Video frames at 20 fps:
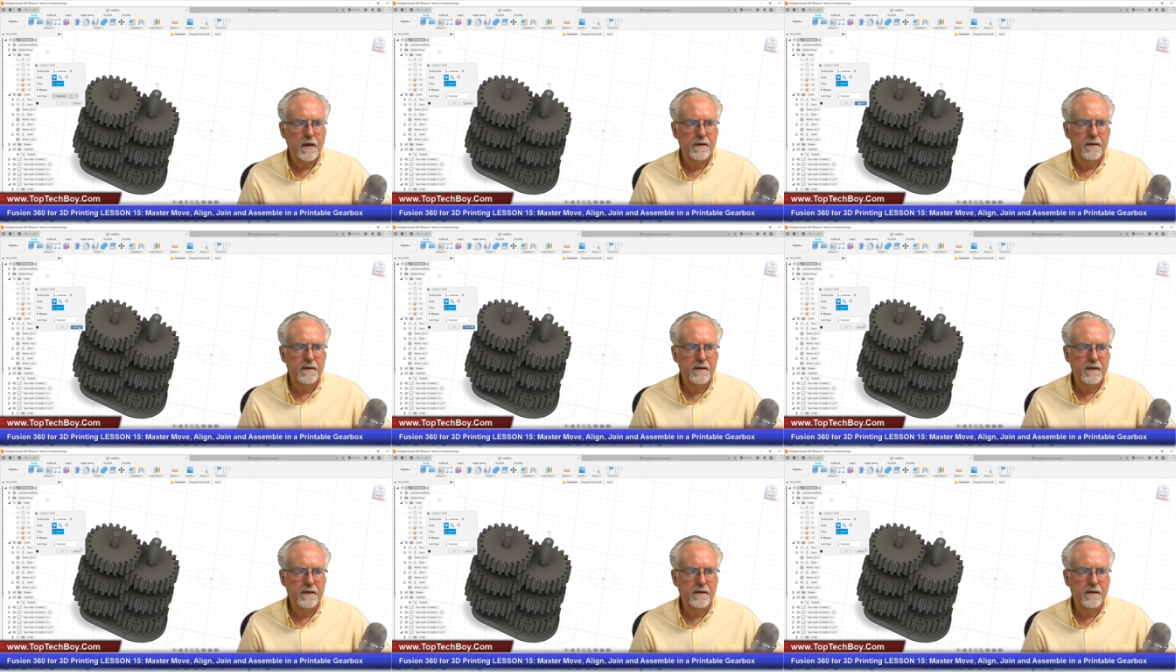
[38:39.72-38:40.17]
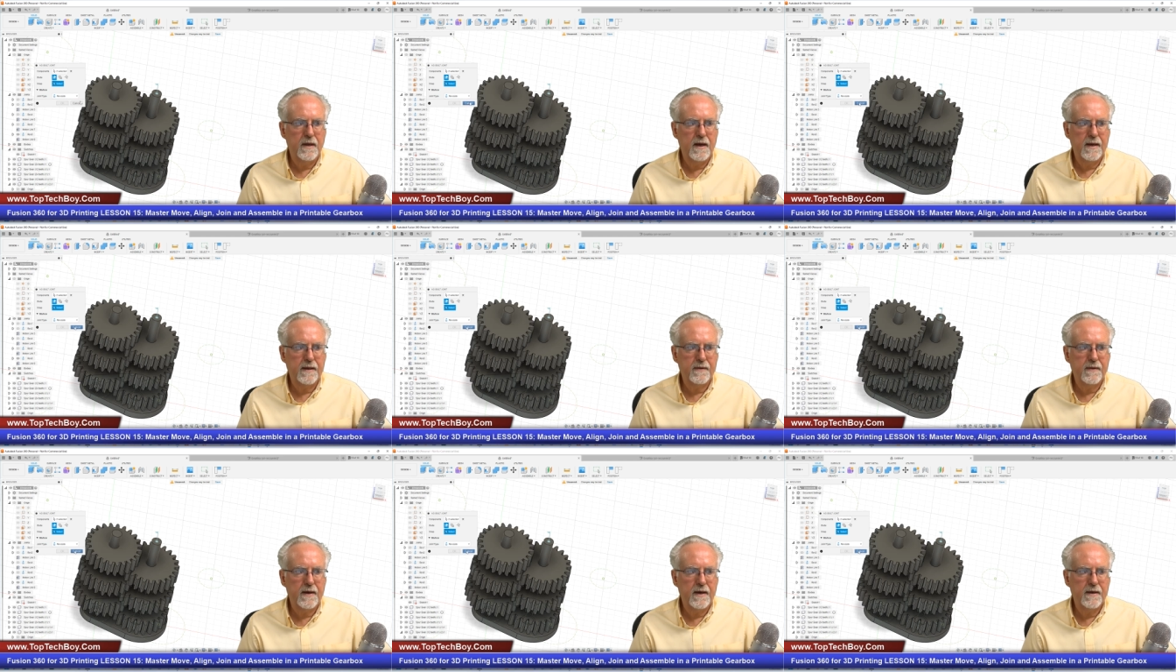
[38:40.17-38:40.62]
Didn't
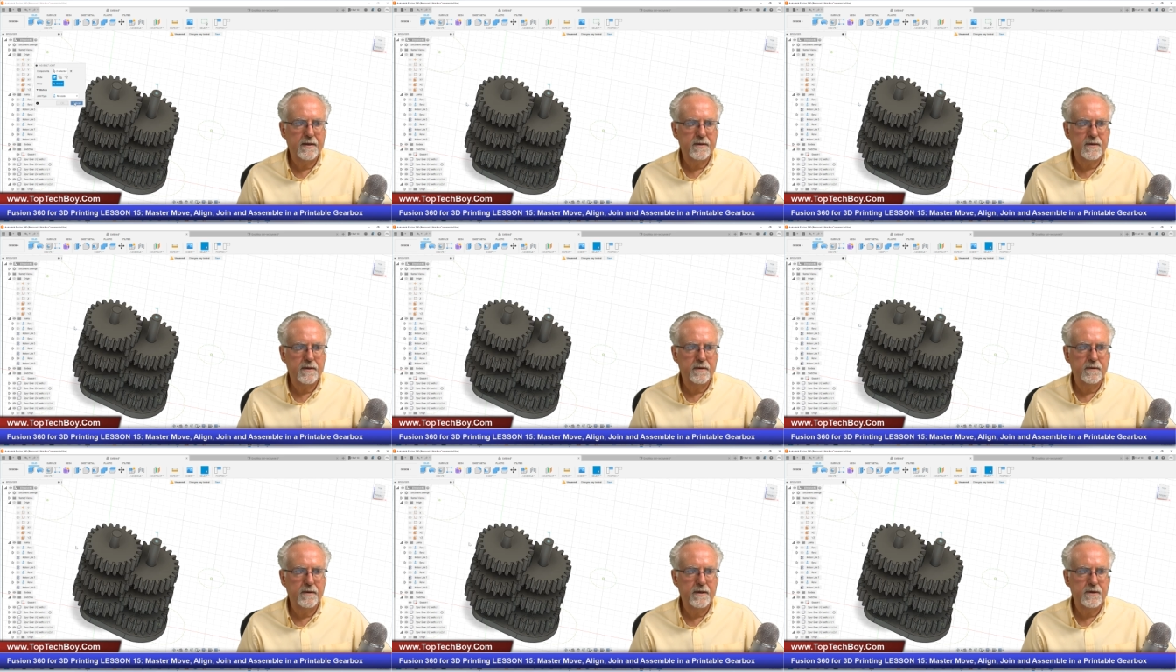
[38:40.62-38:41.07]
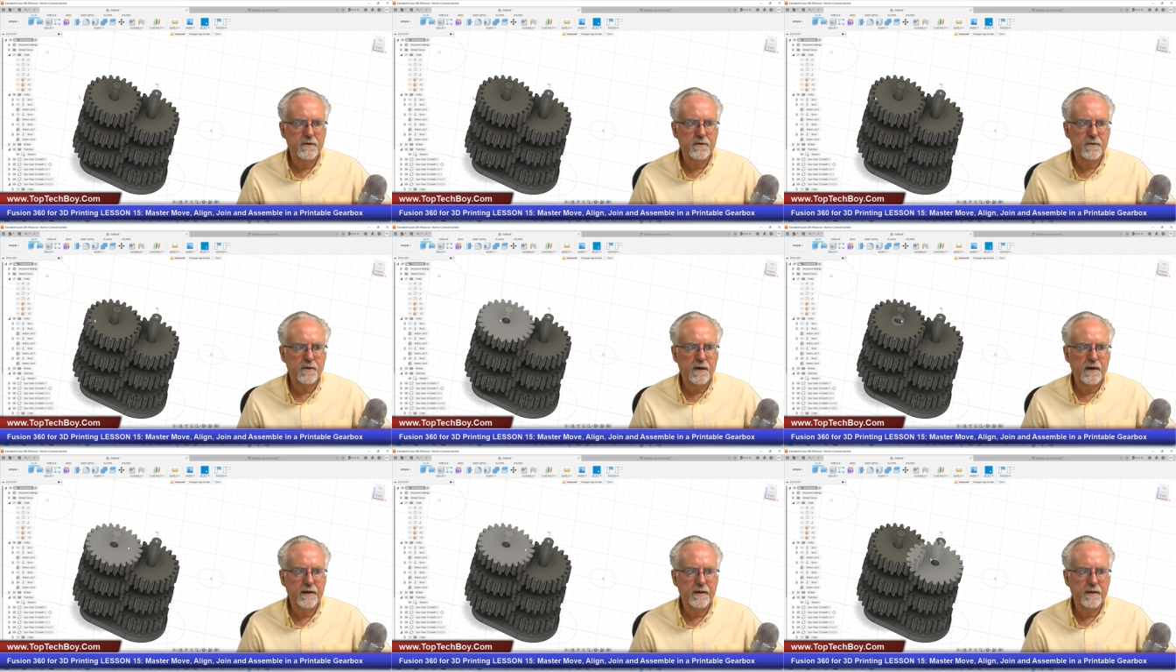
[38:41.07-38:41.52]
like that. So let's
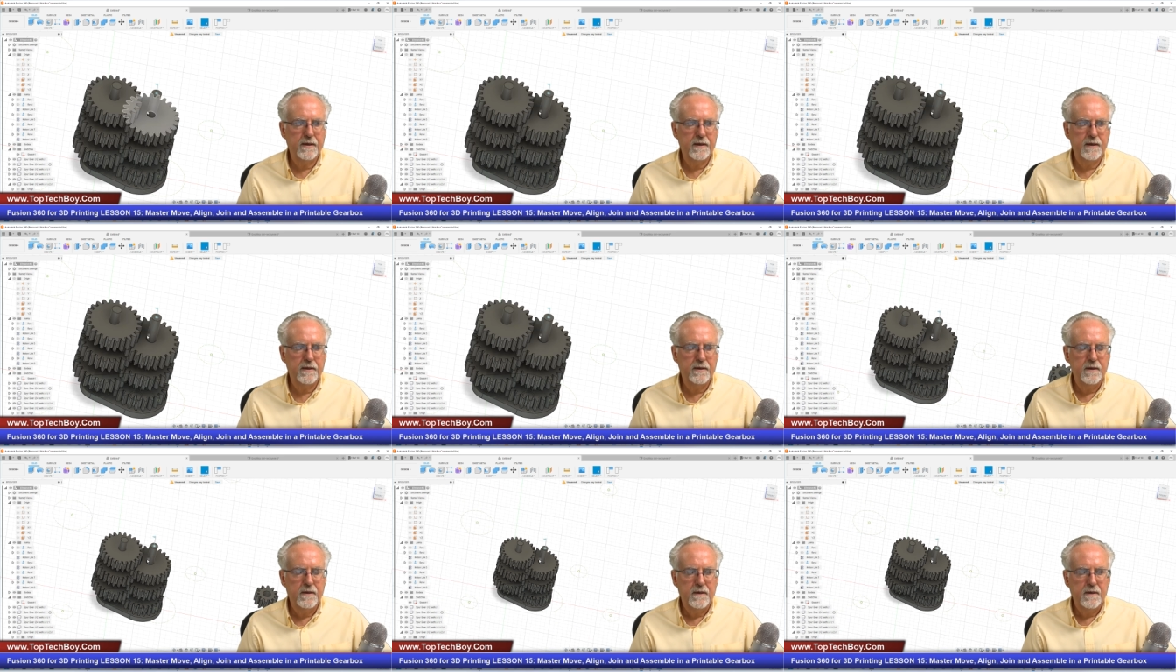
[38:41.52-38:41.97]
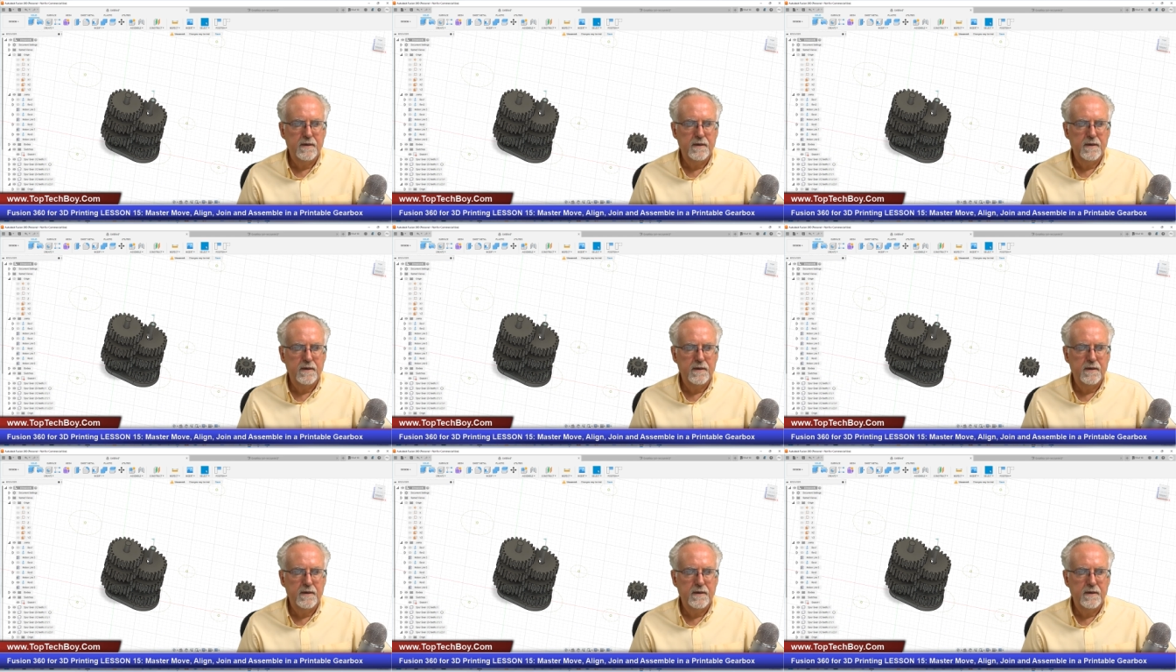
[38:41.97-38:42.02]
try it again.